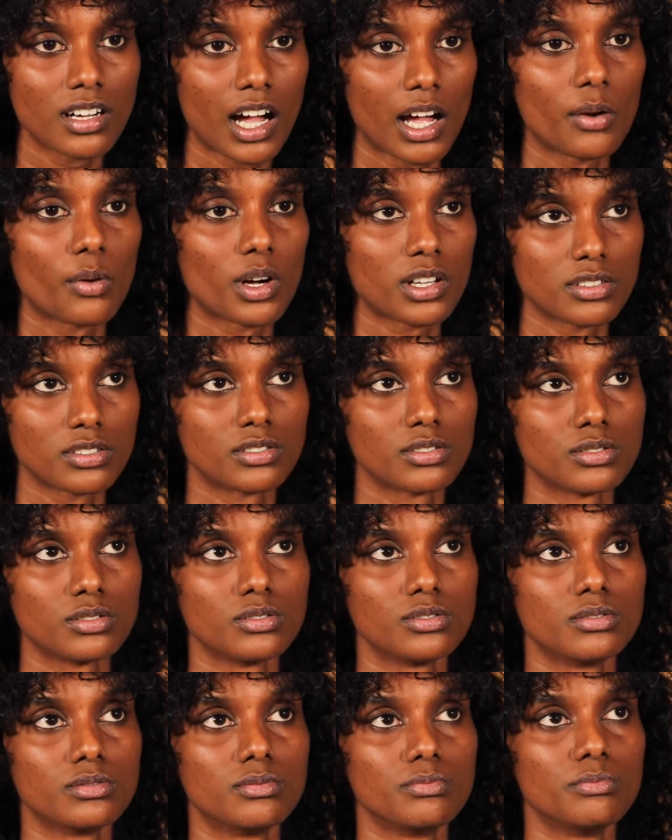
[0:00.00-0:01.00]
I want
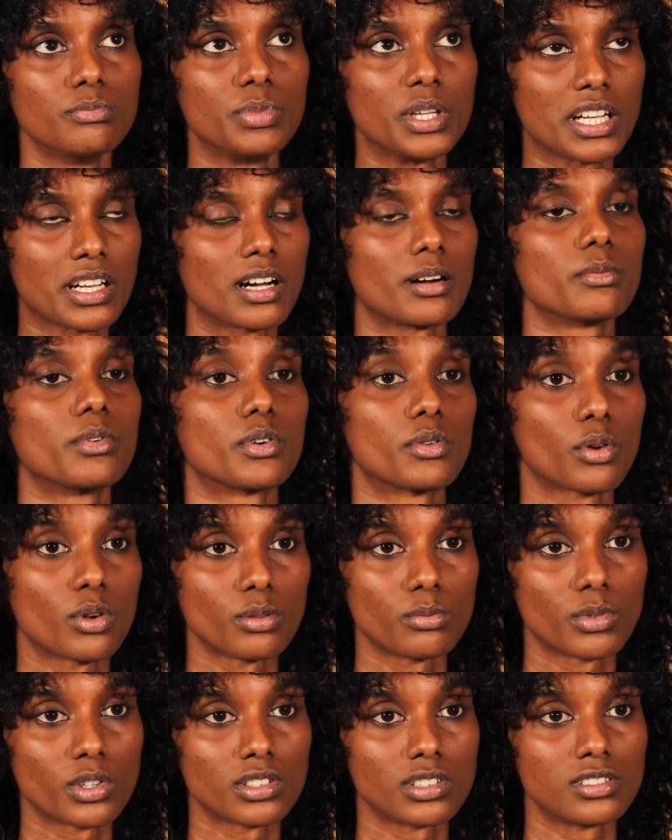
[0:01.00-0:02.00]
to become a
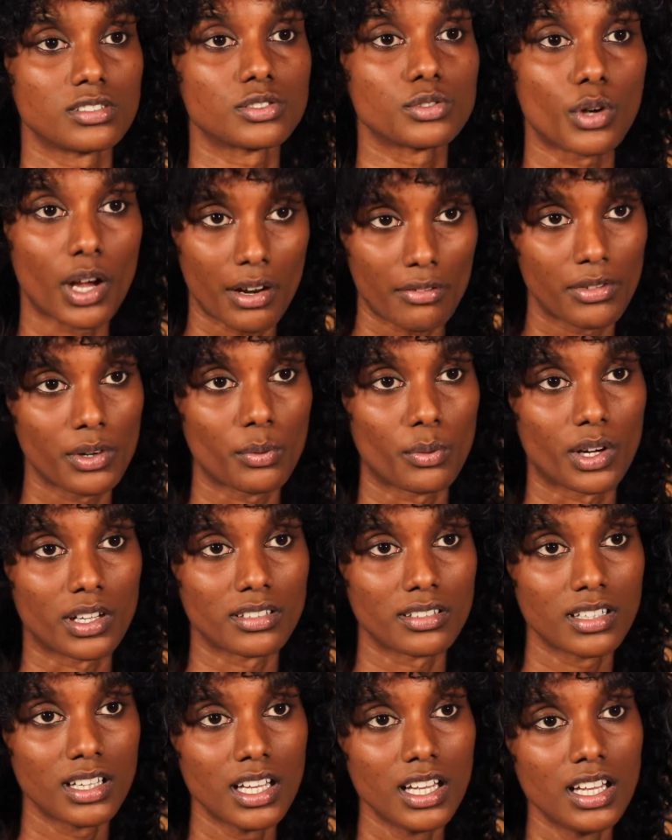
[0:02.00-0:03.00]
role model to everyone.